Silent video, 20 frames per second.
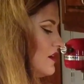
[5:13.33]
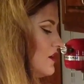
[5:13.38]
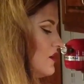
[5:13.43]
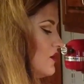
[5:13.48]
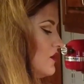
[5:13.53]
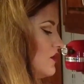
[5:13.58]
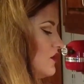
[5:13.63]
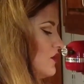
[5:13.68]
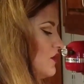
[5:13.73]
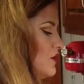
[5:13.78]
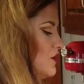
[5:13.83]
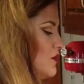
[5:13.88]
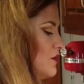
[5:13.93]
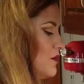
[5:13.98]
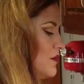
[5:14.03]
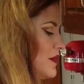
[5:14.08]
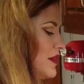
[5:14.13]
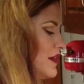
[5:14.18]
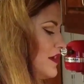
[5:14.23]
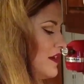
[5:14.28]
Oh
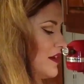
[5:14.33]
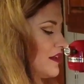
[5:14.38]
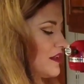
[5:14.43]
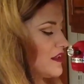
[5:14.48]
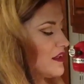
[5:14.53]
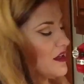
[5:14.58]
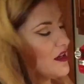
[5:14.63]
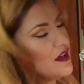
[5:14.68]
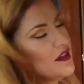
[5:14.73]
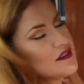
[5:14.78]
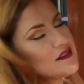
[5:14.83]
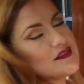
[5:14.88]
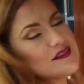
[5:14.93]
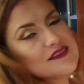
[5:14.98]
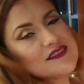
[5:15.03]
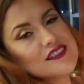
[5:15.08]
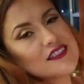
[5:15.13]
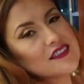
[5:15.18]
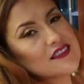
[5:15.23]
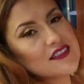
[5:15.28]
my god,
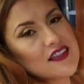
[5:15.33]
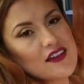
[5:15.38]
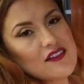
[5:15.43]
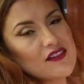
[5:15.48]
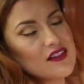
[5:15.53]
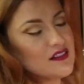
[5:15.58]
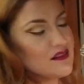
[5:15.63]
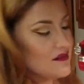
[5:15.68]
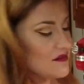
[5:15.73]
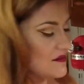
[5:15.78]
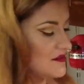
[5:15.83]
this is heaven.